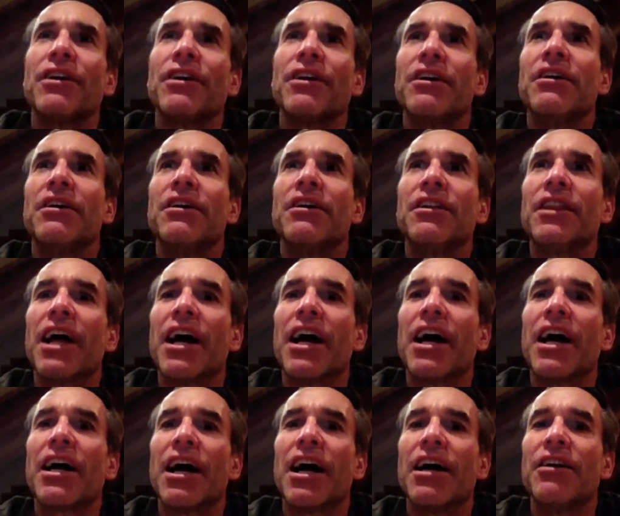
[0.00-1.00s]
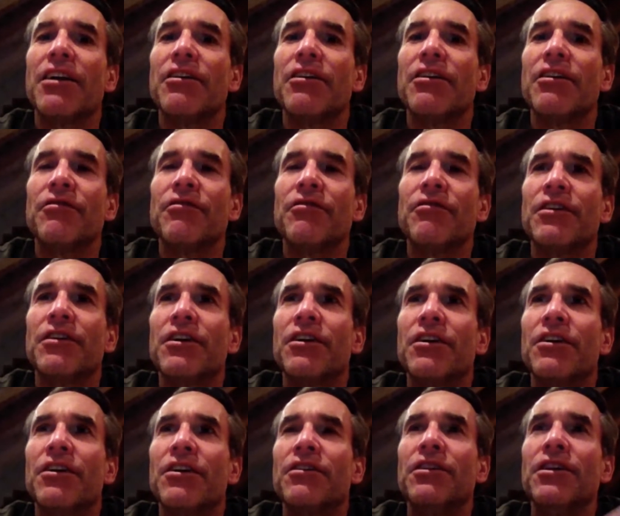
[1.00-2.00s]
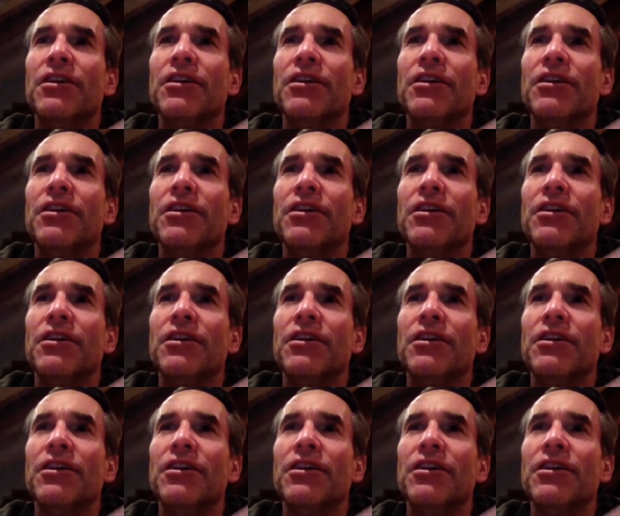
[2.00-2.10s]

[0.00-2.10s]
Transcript: having that kind of,